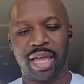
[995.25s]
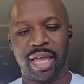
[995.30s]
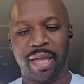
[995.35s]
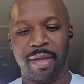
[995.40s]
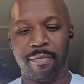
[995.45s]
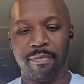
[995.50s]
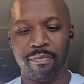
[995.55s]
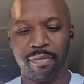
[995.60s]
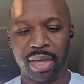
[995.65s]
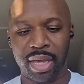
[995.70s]

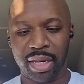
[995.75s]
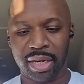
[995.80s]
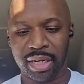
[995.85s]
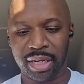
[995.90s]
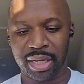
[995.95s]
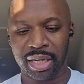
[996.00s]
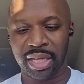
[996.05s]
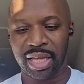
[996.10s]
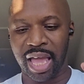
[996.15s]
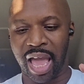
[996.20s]

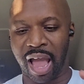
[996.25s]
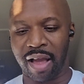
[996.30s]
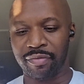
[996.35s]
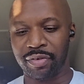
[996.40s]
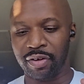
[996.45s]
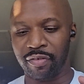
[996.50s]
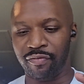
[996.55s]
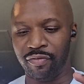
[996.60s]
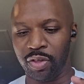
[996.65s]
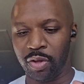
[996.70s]
Immediately
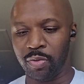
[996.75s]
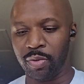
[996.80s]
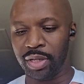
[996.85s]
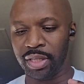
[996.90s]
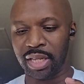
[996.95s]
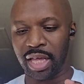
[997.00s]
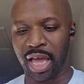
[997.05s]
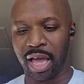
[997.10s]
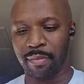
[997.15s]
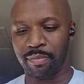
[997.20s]
after viewing
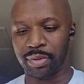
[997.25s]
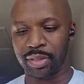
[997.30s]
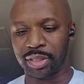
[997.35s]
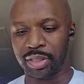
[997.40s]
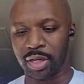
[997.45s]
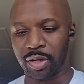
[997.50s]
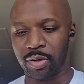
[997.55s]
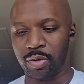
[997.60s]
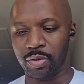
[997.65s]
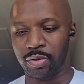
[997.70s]
the
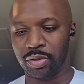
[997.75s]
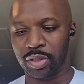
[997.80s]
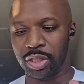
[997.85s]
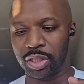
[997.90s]
episode,